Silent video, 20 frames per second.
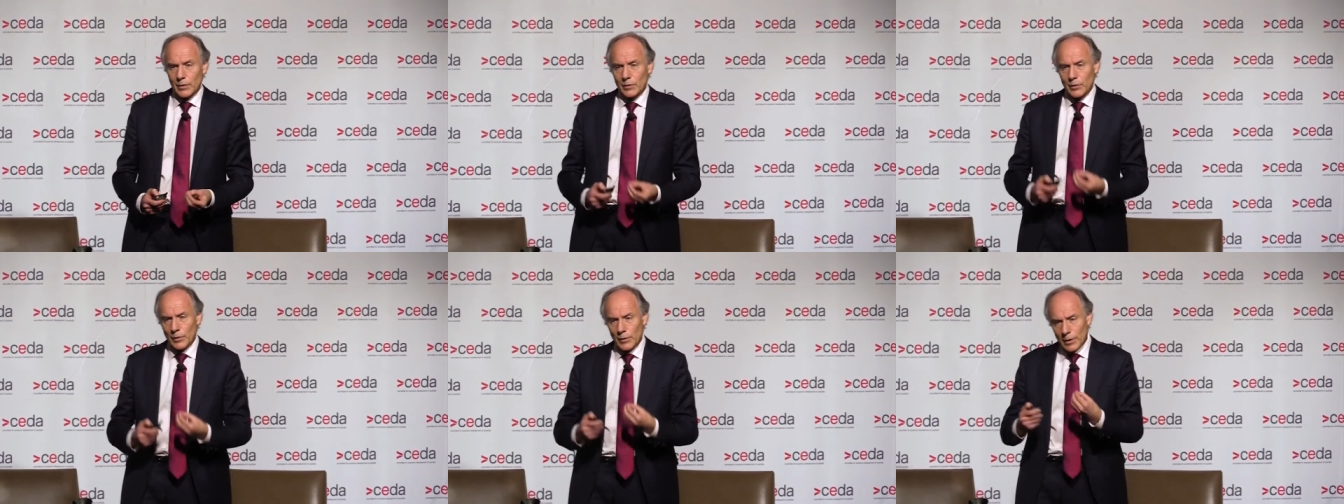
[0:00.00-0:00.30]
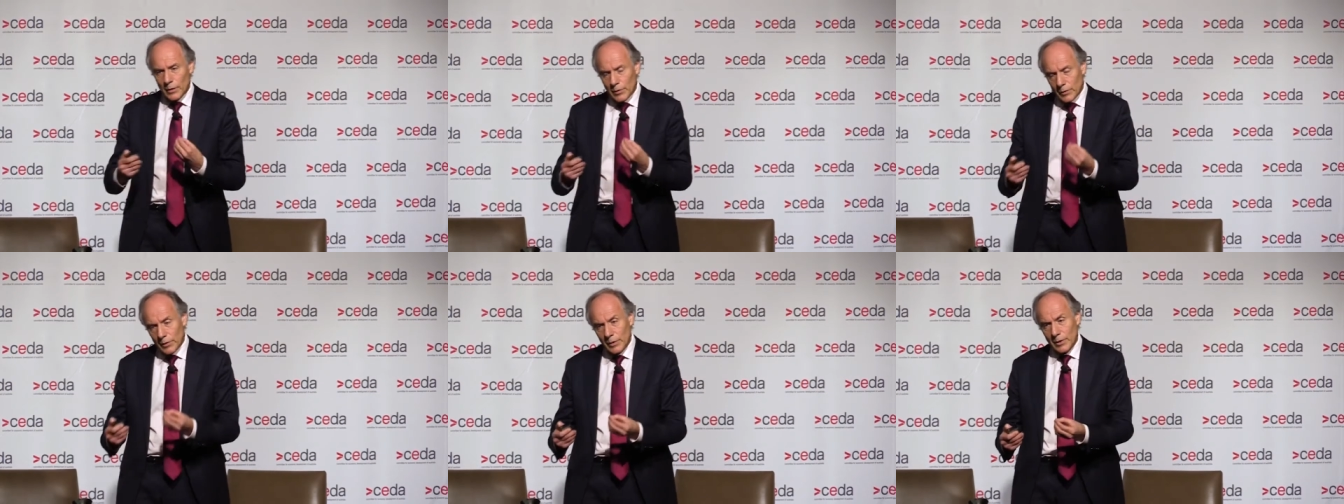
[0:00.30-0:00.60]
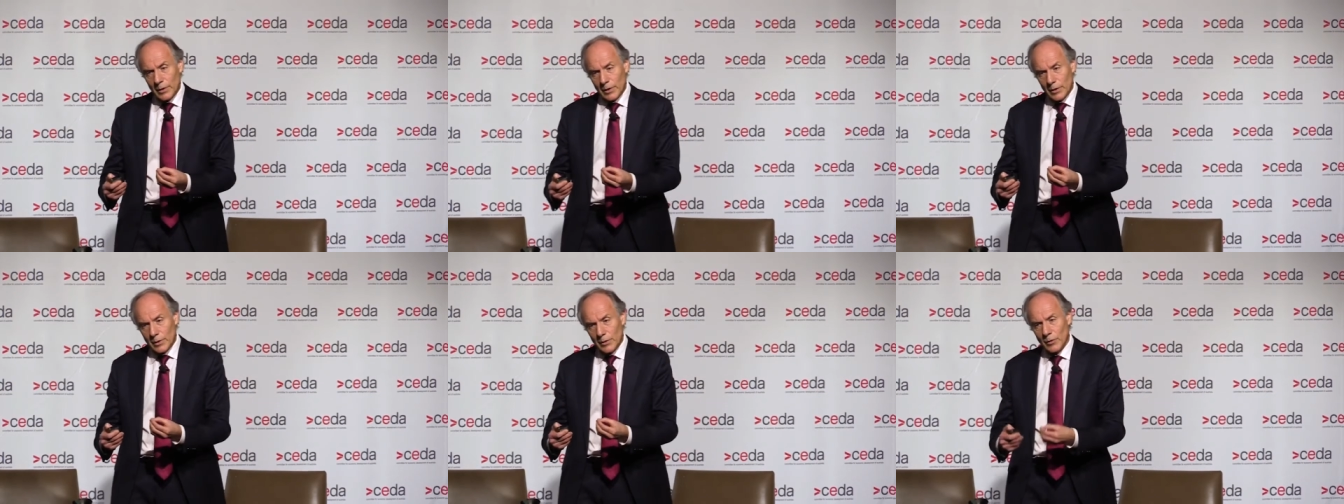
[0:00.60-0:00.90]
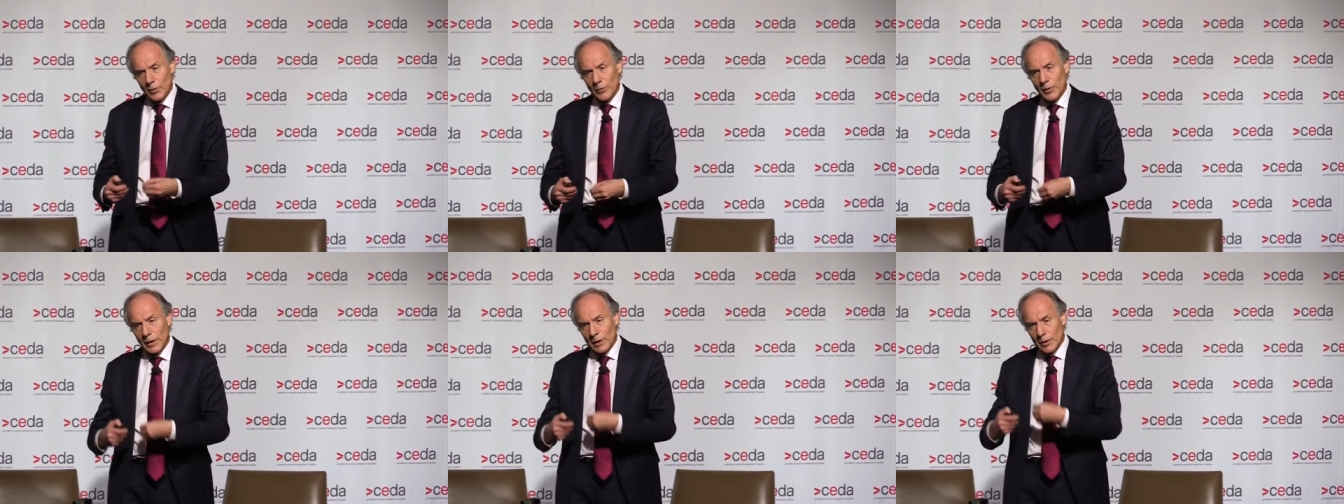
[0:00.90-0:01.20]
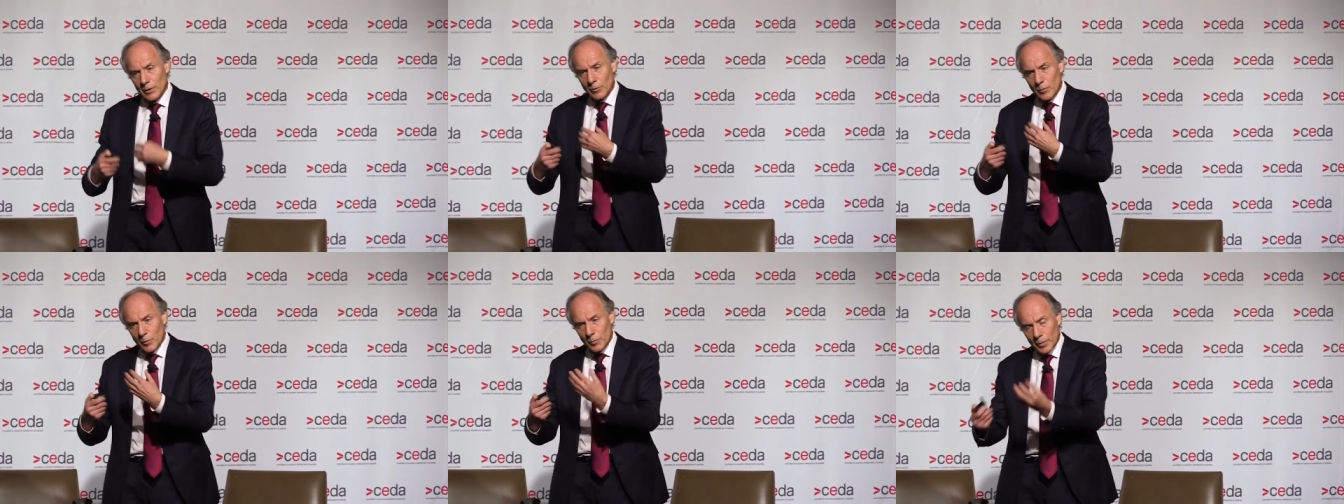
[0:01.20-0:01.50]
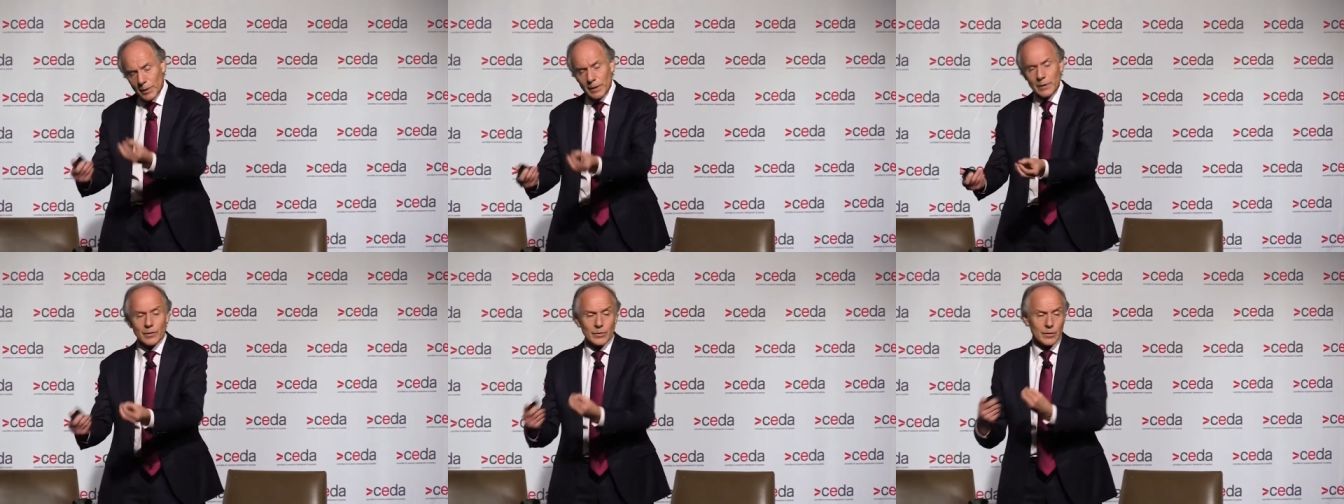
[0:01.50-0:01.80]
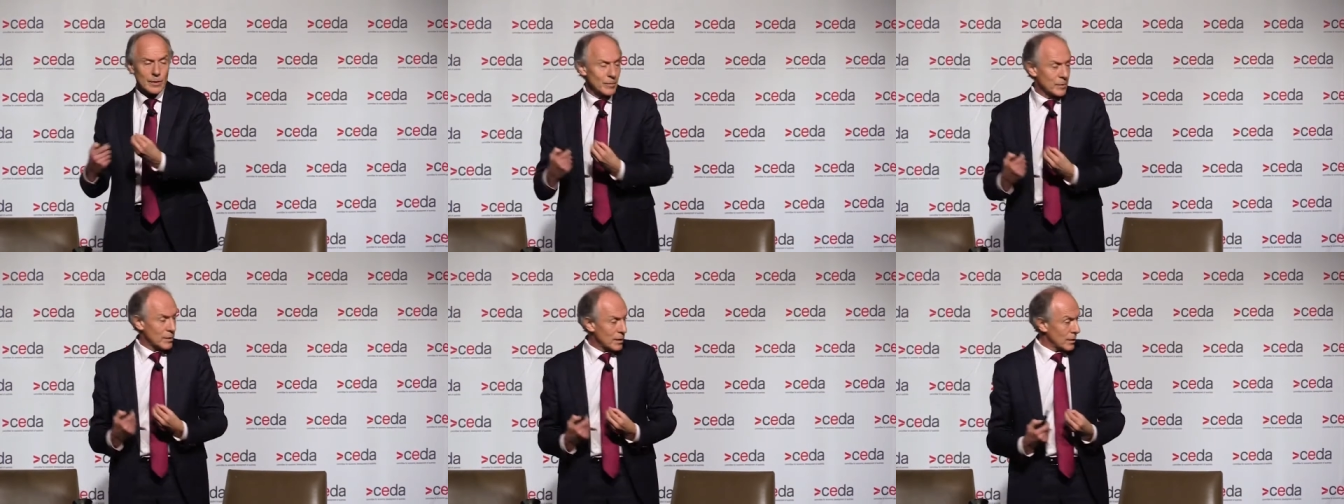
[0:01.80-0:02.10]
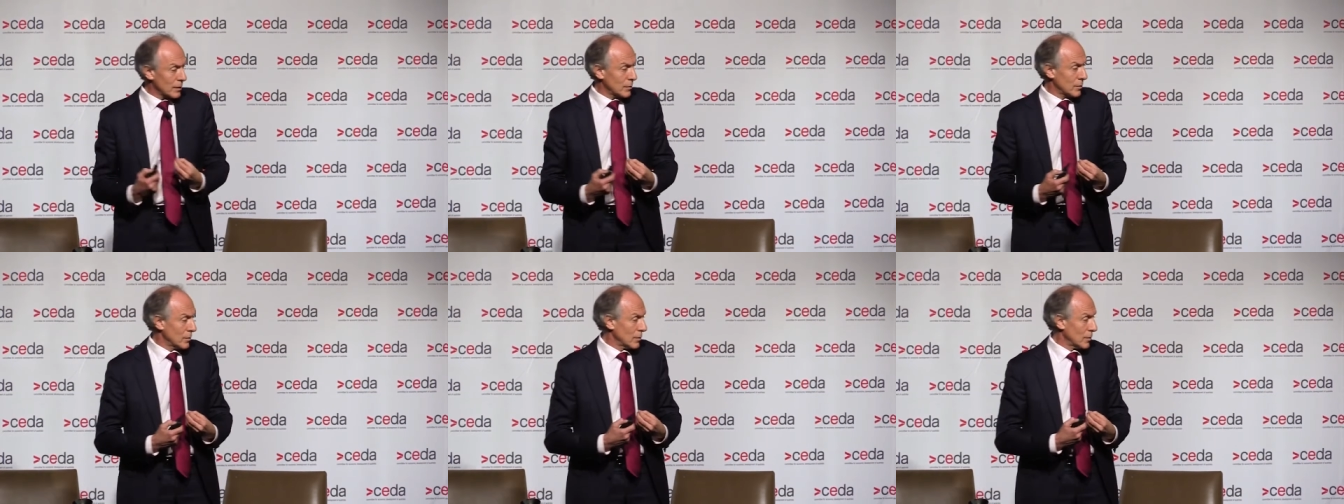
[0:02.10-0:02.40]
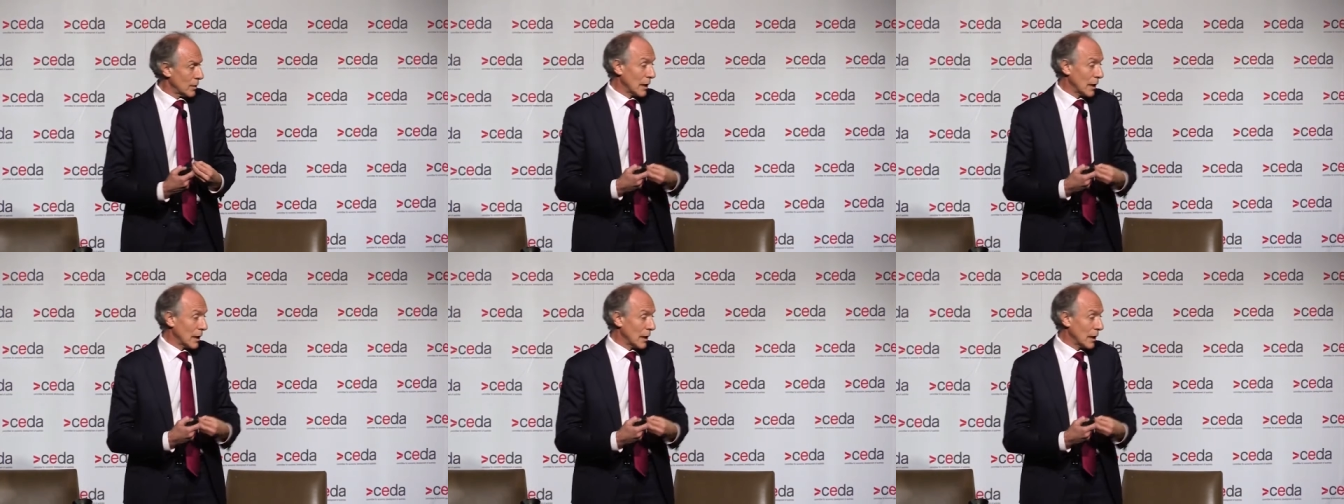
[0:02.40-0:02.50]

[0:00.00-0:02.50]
So they see that they can replace some of that